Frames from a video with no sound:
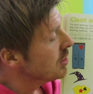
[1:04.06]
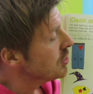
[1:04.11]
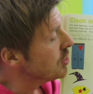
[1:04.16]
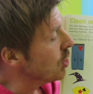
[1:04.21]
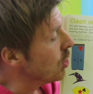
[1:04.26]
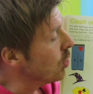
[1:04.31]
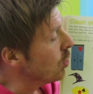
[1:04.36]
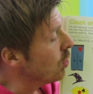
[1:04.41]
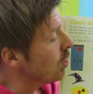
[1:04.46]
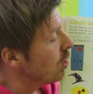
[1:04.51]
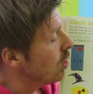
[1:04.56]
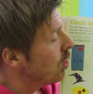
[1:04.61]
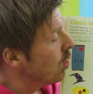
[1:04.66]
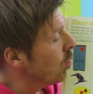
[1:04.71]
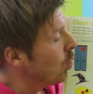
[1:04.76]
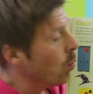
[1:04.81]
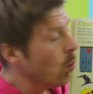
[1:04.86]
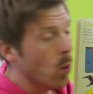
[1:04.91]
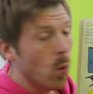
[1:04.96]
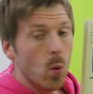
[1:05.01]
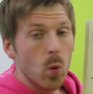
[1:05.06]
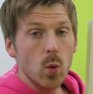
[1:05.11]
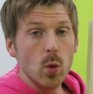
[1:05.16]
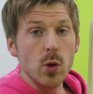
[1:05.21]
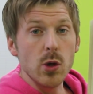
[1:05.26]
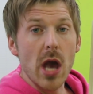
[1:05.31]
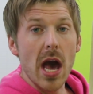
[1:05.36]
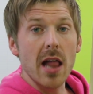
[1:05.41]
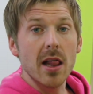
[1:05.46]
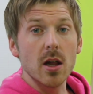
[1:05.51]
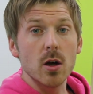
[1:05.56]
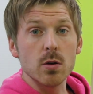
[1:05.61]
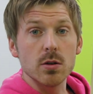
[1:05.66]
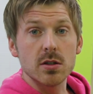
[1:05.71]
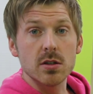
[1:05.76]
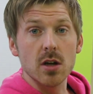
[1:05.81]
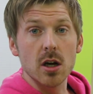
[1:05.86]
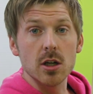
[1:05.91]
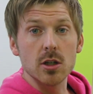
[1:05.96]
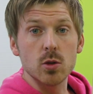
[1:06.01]
So Yellow
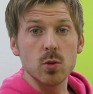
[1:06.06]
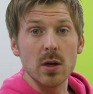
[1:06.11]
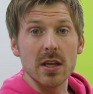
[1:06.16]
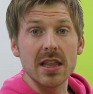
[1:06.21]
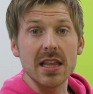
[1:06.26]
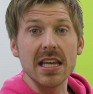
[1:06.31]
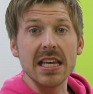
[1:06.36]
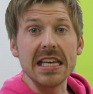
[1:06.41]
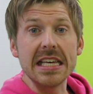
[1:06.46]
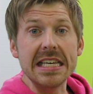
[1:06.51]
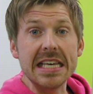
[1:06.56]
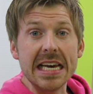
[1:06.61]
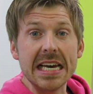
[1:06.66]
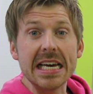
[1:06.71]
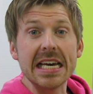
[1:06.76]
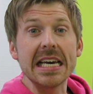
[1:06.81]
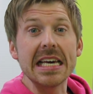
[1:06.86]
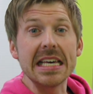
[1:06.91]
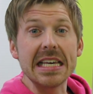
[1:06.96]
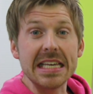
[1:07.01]
starts with y,